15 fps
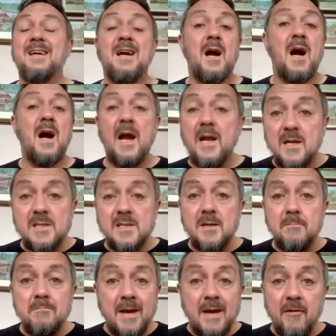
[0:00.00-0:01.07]
Hyatt,
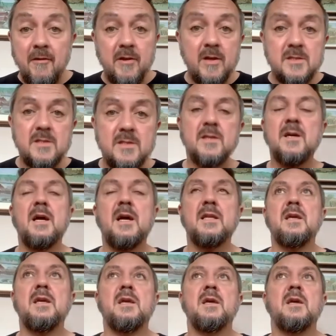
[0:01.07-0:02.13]
Marriott, I think